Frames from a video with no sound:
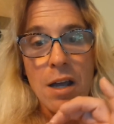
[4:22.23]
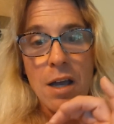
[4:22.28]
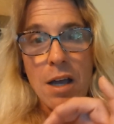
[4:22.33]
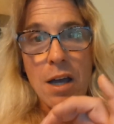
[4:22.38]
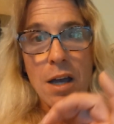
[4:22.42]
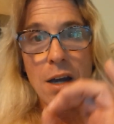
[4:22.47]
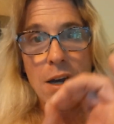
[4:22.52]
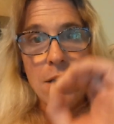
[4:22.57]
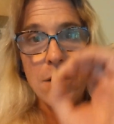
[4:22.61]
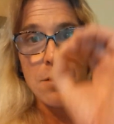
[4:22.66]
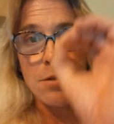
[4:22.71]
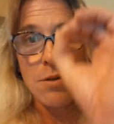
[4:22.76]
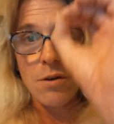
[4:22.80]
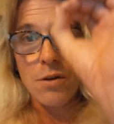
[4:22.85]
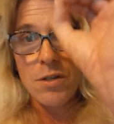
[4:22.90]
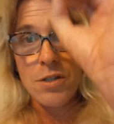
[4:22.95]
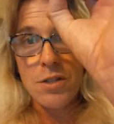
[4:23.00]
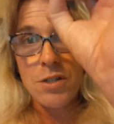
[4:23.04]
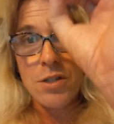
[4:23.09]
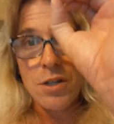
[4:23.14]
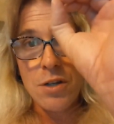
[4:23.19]
headed
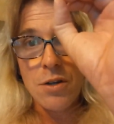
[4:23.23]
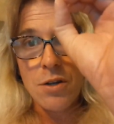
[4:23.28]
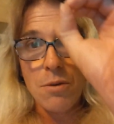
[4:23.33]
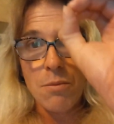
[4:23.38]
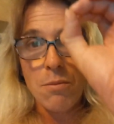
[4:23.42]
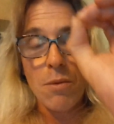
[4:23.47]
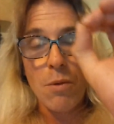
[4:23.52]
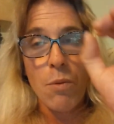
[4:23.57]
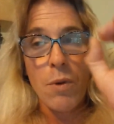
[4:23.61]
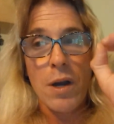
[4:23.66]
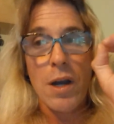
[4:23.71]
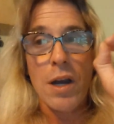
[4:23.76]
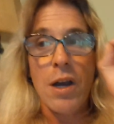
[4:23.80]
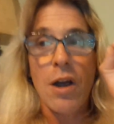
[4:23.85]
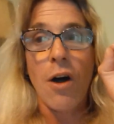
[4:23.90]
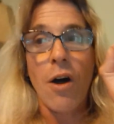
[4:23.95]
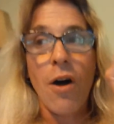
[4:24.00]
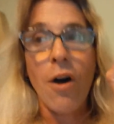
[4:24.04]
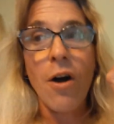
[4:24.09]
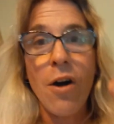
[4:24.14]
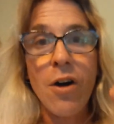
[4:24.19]
towards doom. We
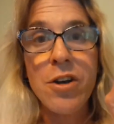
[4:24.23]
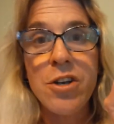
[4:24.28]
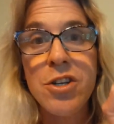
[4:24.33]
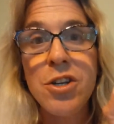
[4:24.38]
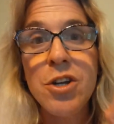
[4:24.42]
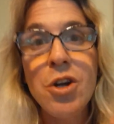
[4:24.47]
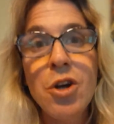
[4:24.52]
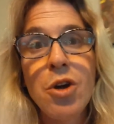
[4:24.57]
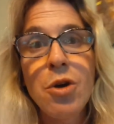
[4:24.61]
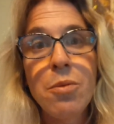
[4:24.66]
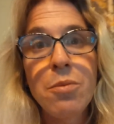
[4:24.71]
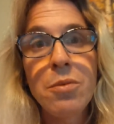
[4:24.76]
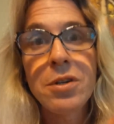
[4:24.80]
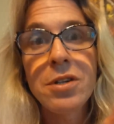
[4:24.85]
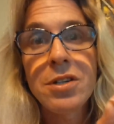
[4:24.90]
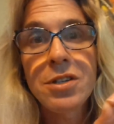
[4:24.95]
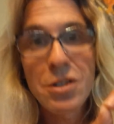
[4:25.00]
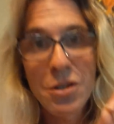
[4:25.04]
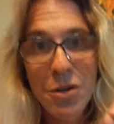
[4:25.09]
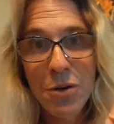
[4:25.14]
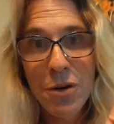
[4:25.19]
are doomed
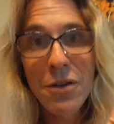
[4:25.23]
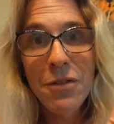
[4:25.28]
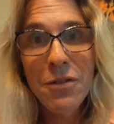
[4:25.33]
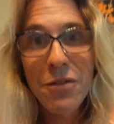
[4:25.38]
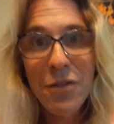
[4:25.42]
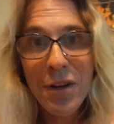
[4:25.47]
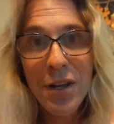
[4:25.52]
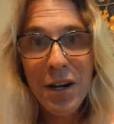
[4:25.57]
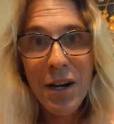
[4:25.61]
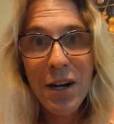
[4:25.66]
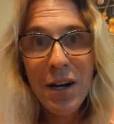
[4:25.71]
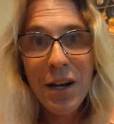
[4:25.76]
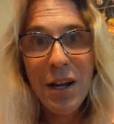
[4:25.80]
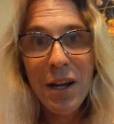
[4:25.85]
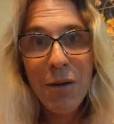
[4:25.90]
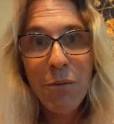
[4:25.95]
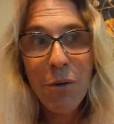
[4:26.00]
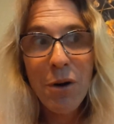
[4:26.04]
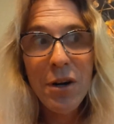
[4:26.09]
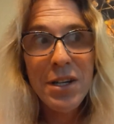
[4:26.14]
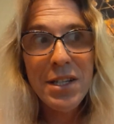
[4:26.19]
to infinity.
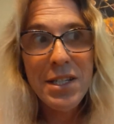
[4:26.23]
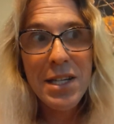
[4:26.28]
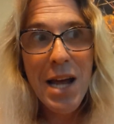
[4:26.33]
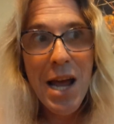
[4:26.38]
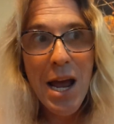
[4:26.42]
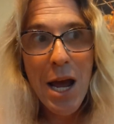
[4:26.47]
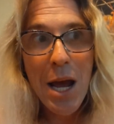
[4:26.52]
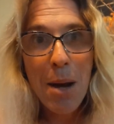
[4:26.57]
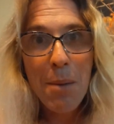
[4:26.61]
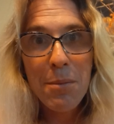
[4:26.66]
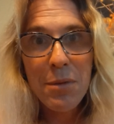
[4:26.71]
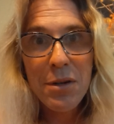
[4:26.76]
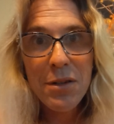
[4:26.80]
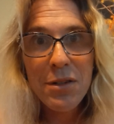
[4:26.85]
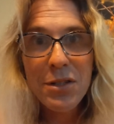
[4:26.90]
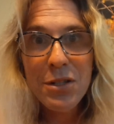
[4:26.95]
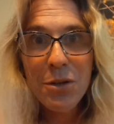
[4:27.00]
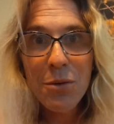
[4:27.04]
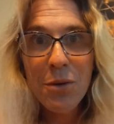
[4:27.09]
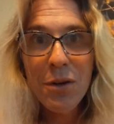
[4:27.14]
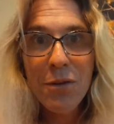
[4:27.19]
We're damned
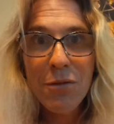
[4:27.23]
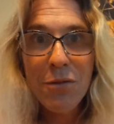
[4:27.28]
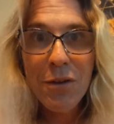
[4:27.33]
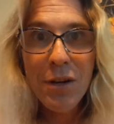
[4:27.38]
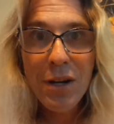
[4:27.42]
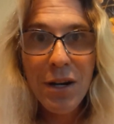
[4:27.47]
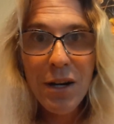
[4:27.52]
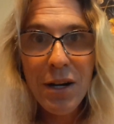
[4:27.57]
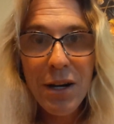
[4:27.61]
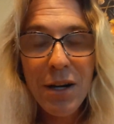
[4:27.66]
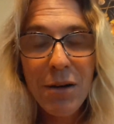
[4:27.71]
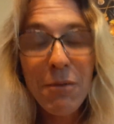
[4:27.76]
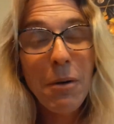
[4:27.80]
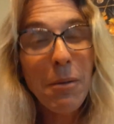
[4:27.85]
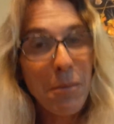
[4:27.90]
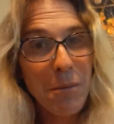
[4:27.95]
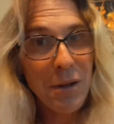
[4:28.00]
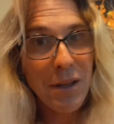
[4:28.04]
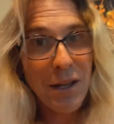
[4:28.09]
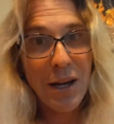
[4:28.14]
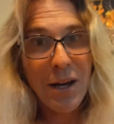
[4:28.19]
to infinity.
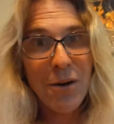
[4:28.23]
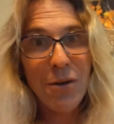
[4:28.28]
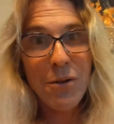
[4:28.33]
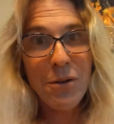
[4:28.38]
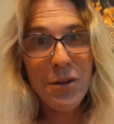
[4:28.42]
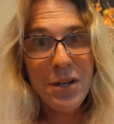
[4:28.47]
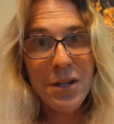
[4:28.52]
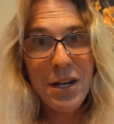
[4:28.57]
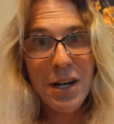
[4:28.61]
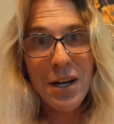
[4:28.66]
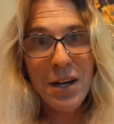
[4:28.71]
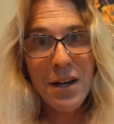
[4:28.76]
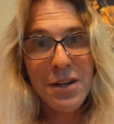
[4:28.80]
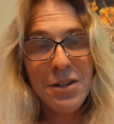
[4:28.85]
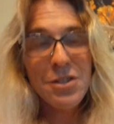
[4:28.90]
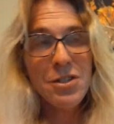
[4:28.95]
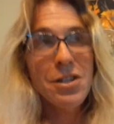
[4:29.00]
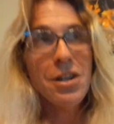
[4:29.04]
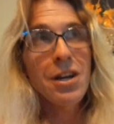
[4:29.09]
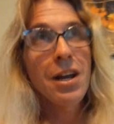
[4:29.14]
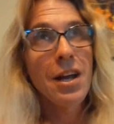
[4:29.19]
Remember that old
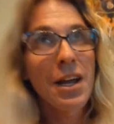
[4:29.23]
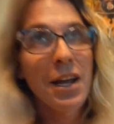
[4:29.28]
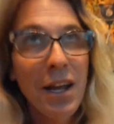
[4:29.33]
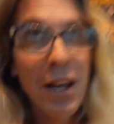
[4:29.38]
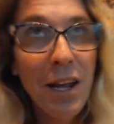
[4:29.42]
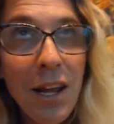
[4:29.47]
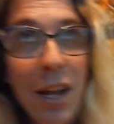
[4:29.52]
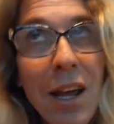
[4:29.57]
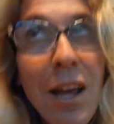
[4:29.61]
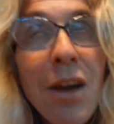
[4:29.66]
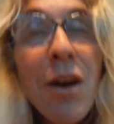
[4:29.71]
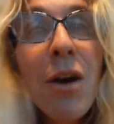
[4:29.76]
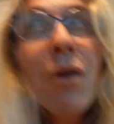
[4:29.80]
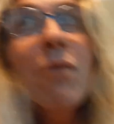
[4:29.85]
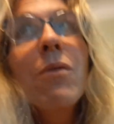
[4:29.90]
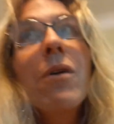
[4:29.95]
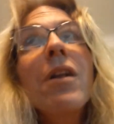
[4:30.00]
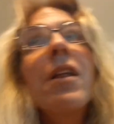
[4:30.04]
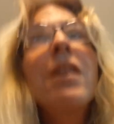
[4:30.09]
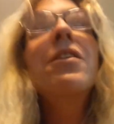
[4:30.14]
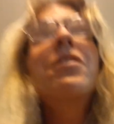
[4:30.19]
adage?
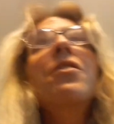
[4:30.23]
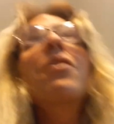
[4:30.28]
Well, it's